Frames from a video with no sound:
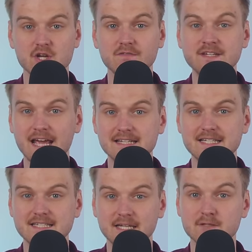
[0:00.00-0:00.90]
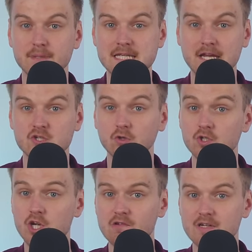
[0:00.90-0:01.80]
of 96 potential
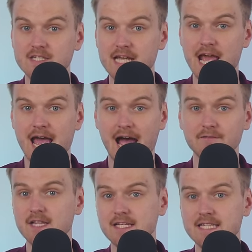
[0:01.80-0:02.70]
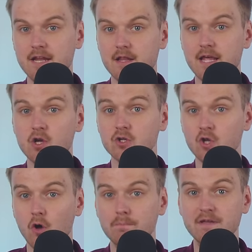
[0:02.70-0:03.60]
jurors after they said that they could
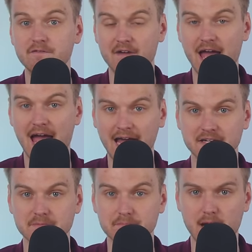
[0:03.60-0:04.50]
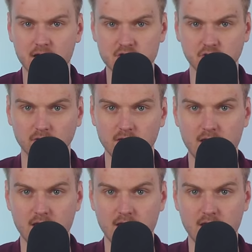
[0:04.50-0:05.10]
not be fair and impartial,